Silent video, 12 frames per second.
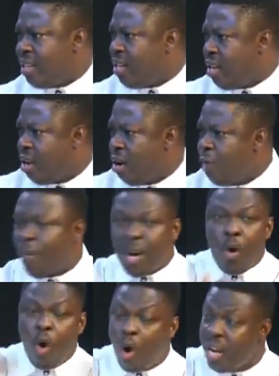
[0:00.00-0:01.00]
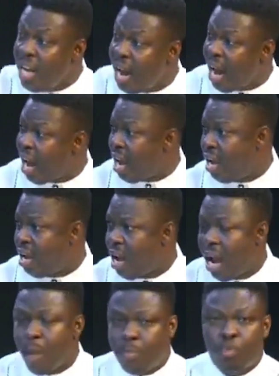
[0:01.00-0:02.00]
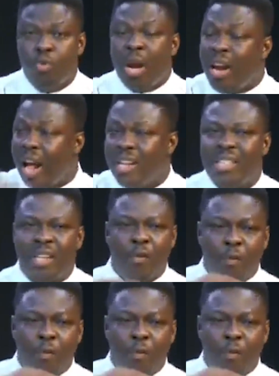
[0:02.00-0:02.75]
For the whole year and to a large extent